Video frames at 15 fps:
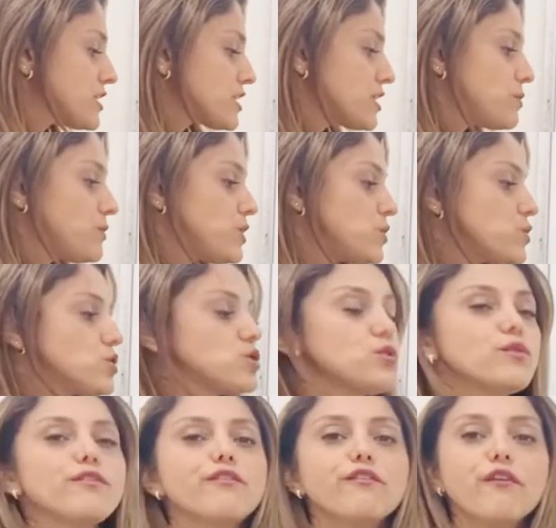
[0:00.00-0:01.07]
commute
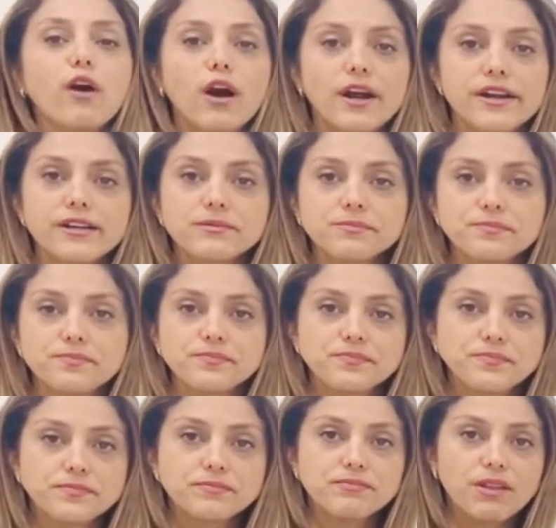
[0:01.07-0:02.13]
too far,
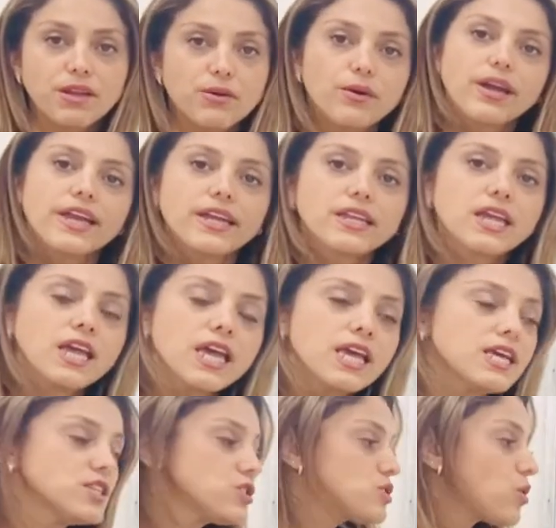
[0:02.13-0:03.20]
right?
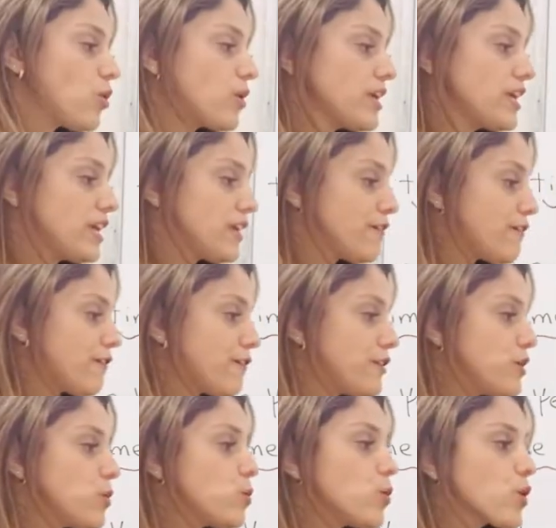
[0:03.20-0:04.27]
So if
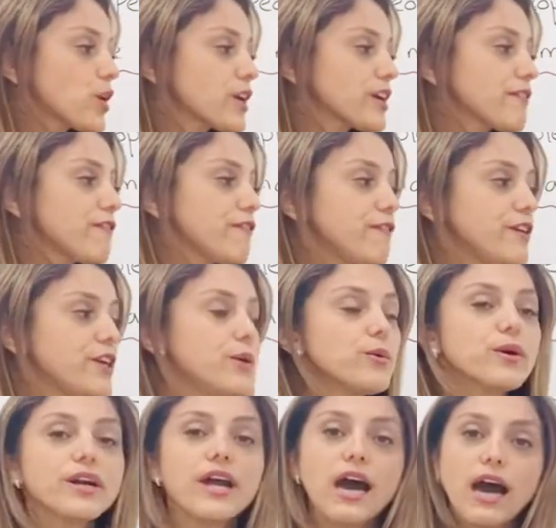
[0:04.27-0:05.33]
you work
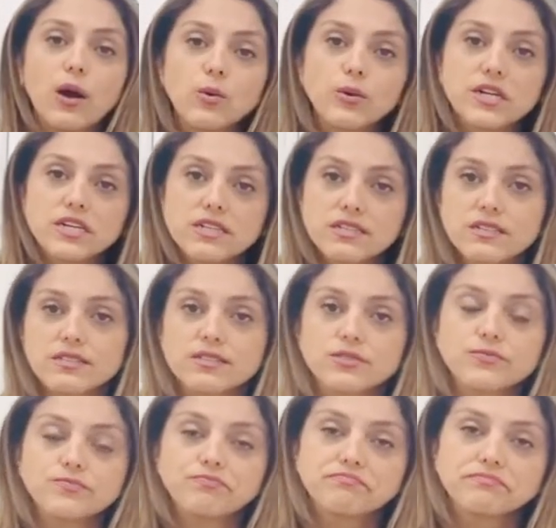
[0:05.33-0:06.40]
fewer hours,
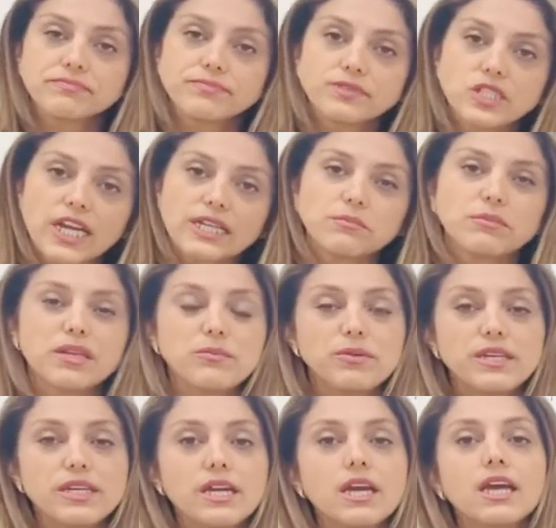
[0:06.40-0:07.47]
right?
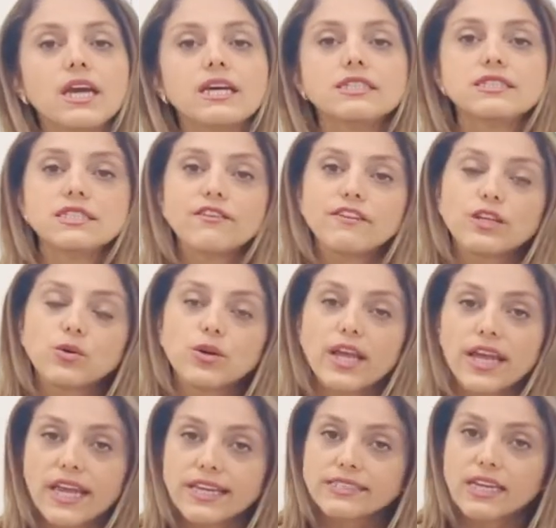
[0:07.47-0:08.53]
Maybe 7 or
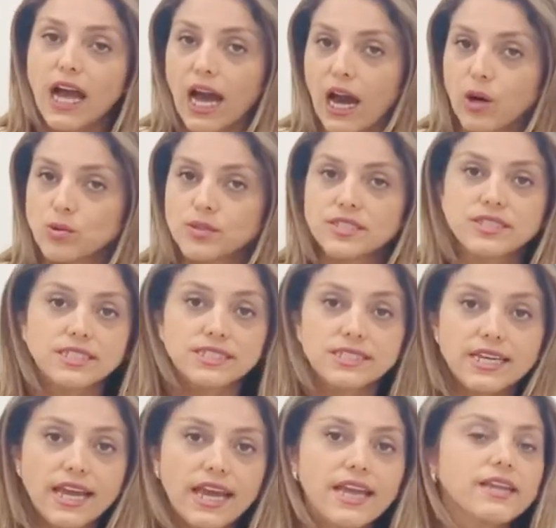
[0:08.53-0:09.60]
8 hours a
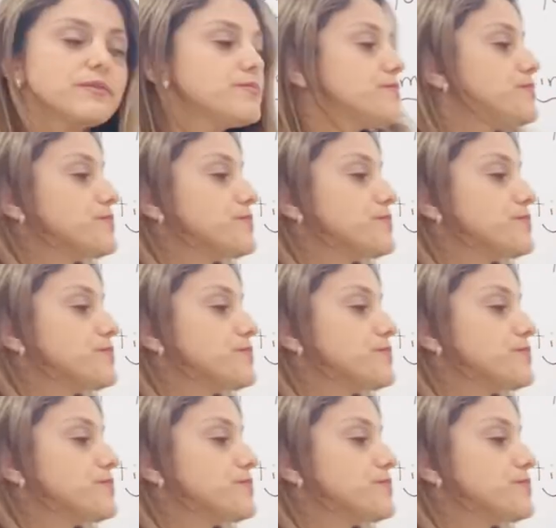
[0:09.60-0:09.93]
day